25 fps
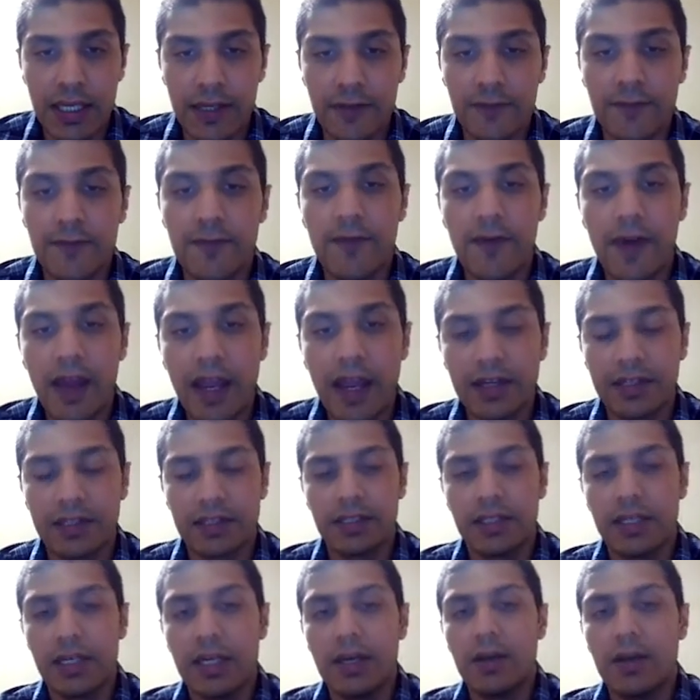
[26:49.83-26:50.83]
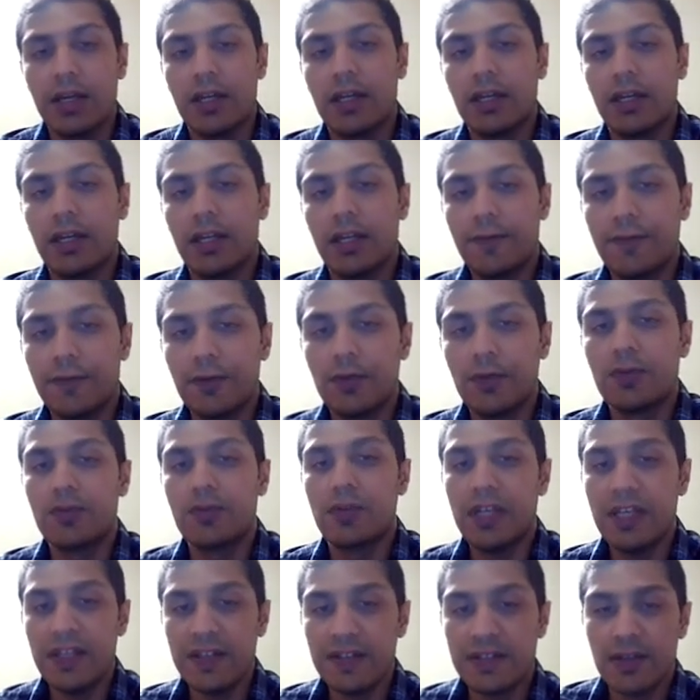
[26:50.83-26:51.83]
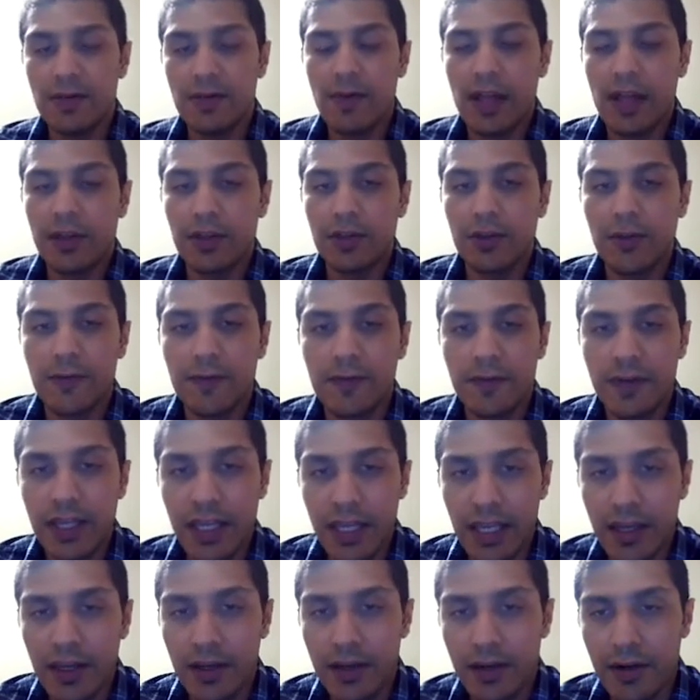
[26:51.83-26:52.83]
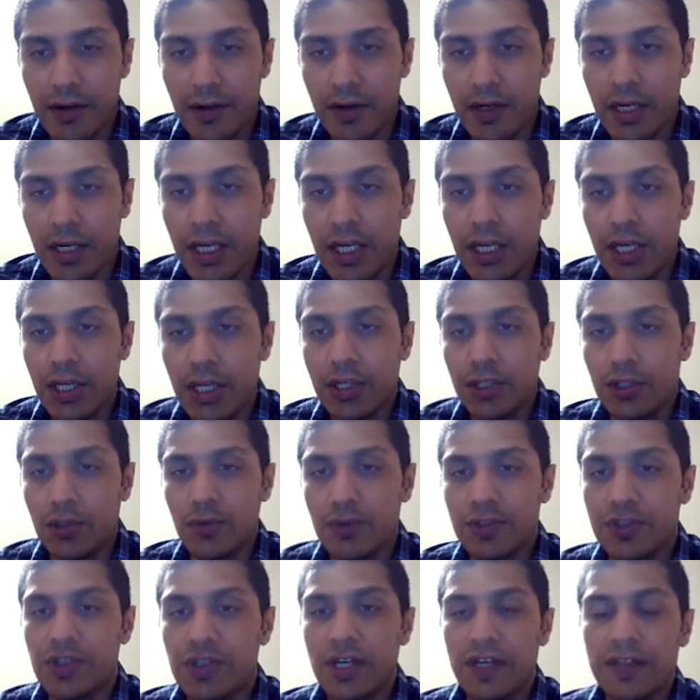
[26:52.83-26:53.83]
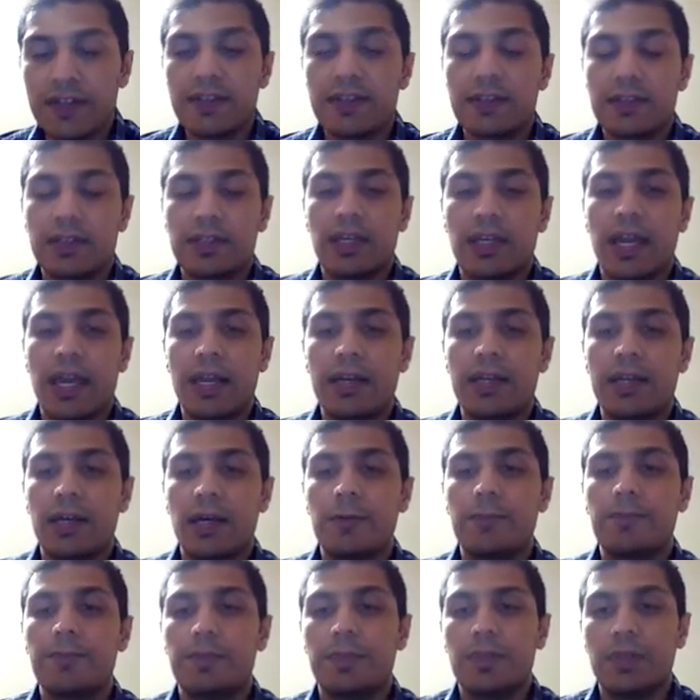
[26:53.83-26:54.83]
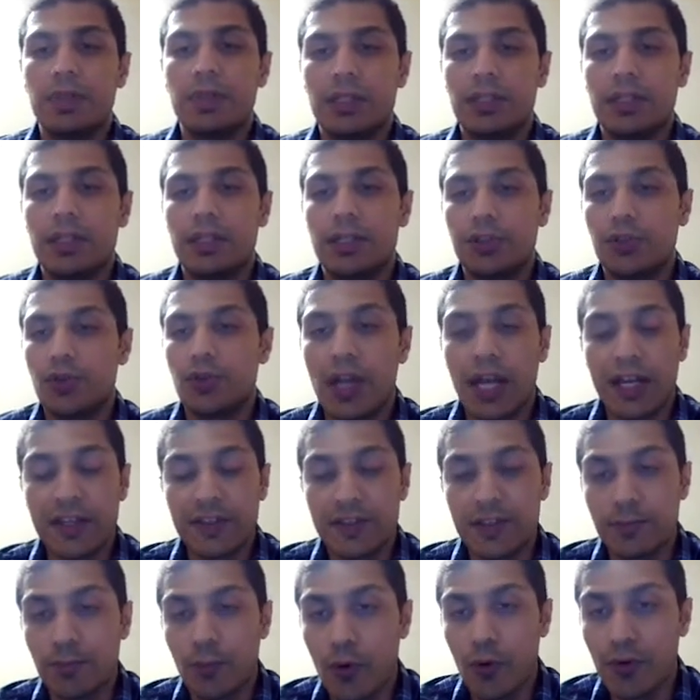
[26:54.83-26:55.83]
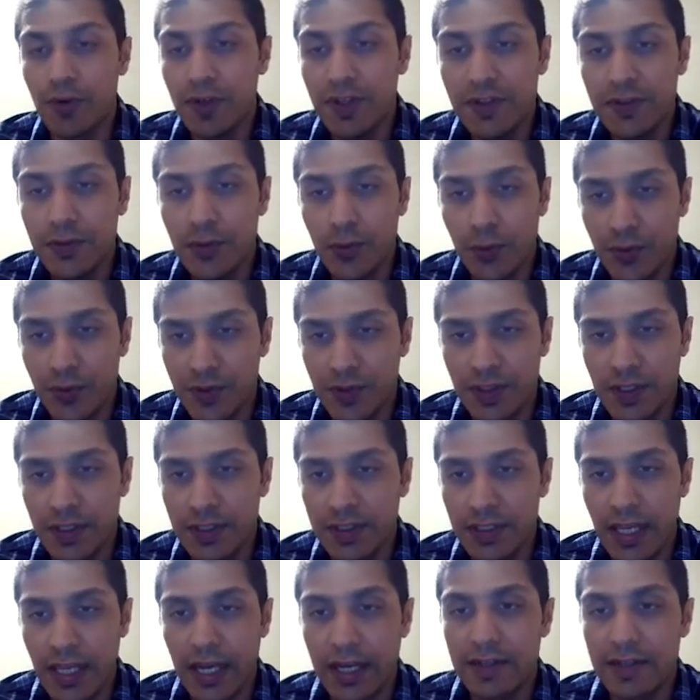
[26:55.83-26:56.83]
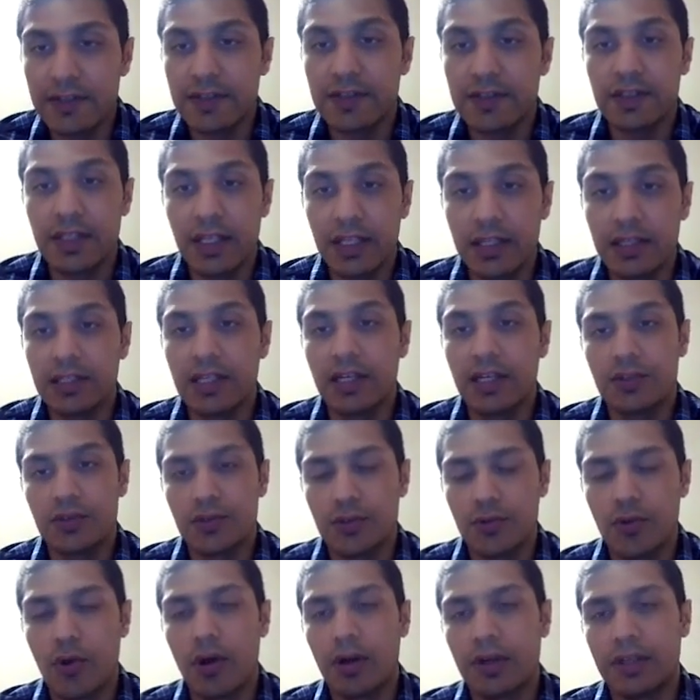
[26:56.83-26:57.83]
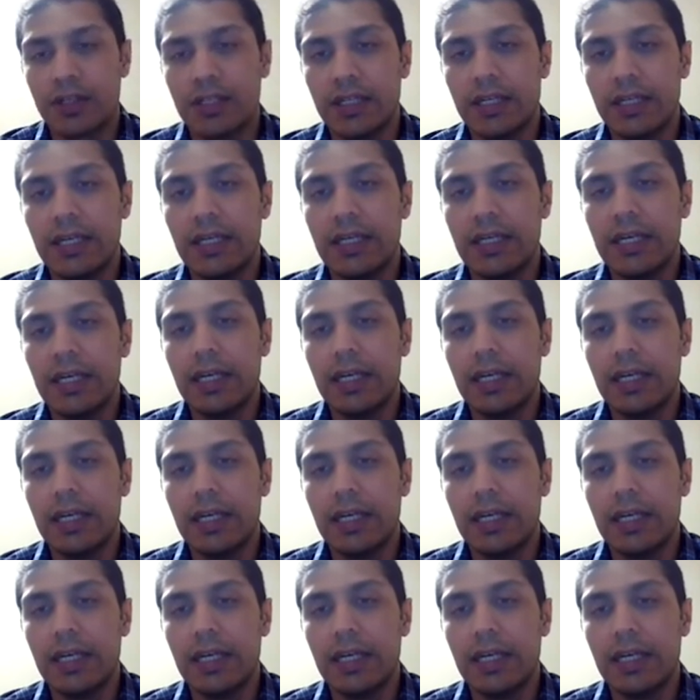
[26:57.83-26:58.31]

In fact, if you increase the value of K here, you'll just end up utilizing more resources, and it still does not